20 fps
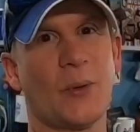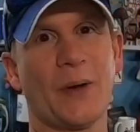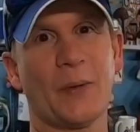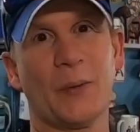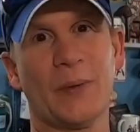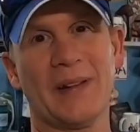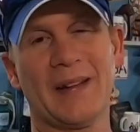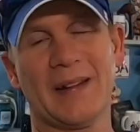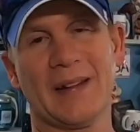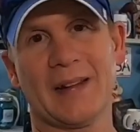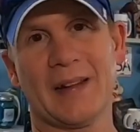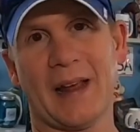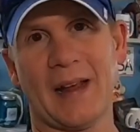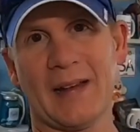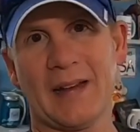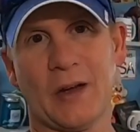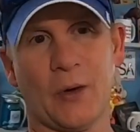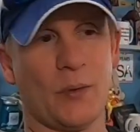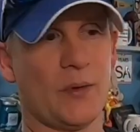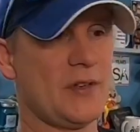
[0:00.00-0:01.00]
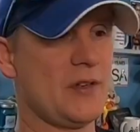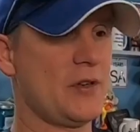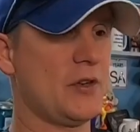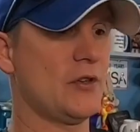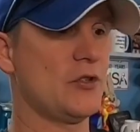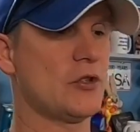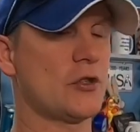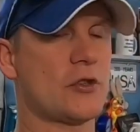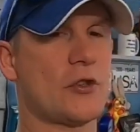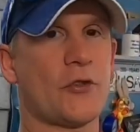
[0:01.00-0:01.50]
I really like it when you
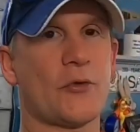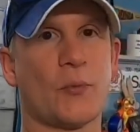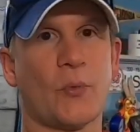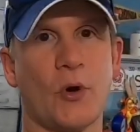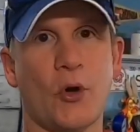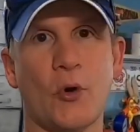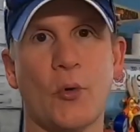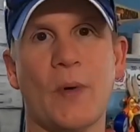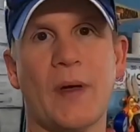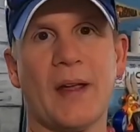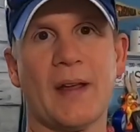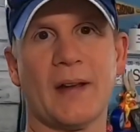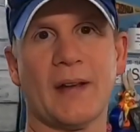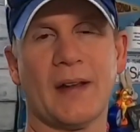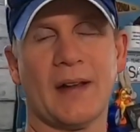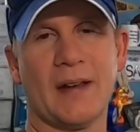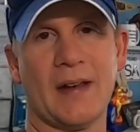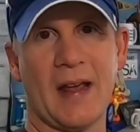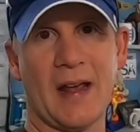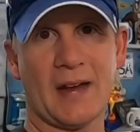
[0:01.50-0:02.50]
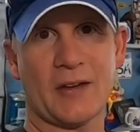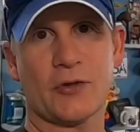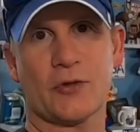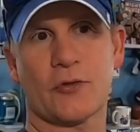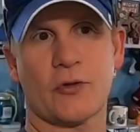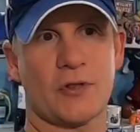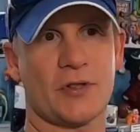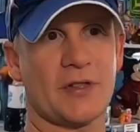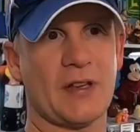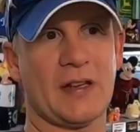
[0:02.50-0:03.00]
can just throw in an
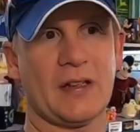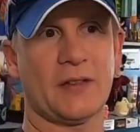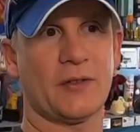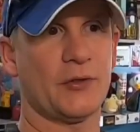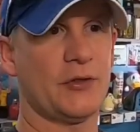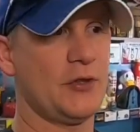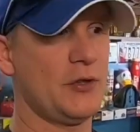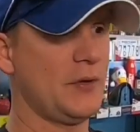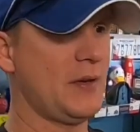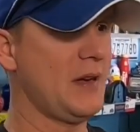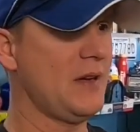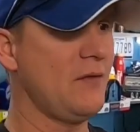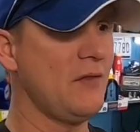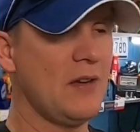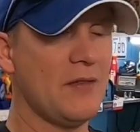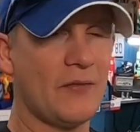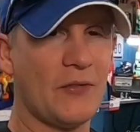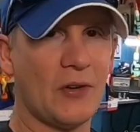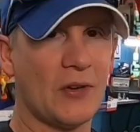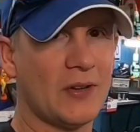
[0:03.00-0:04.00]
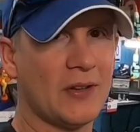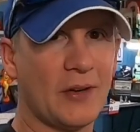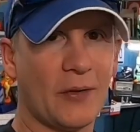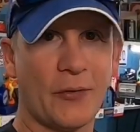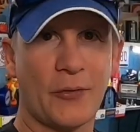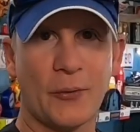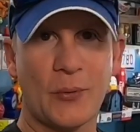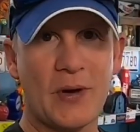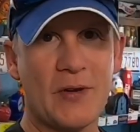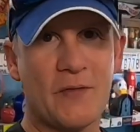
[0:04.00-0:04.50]
extra sale or two, even if they're, you
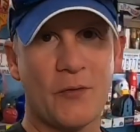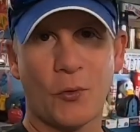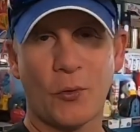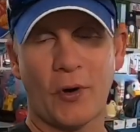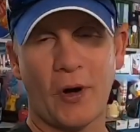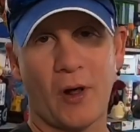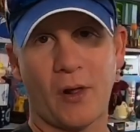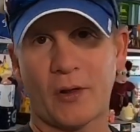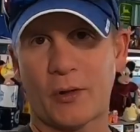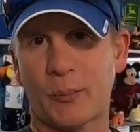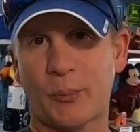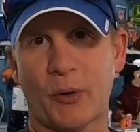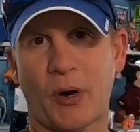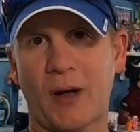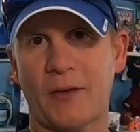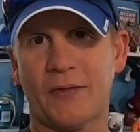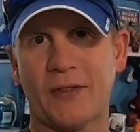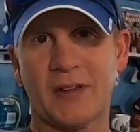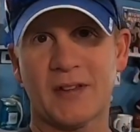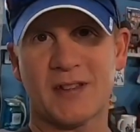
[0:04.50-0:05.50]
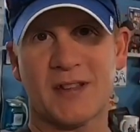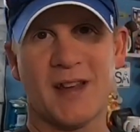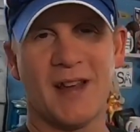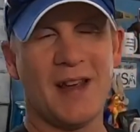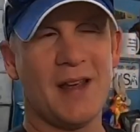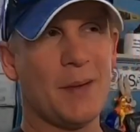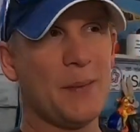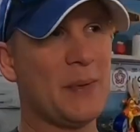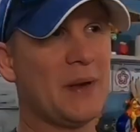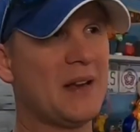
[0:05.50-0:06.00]
know, $3, $4 profits,
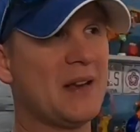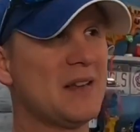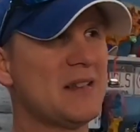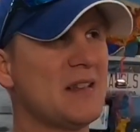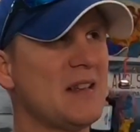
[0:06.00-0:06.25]
because